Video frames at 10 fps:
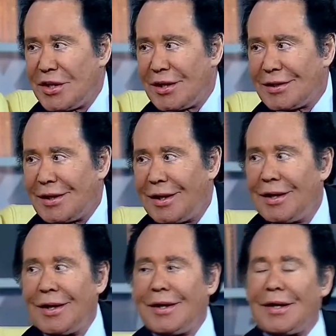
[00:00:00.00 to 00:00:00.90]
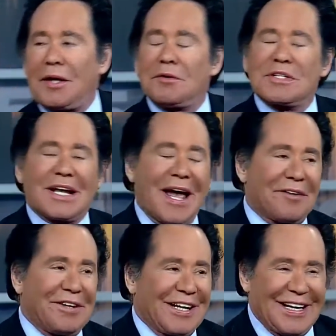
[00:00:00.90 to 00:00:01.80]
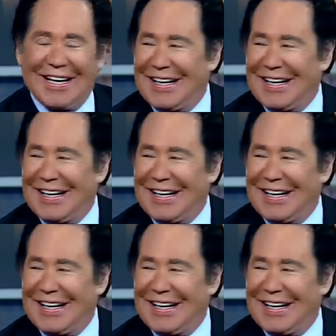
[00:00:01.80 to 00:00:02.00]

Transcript: that he was having.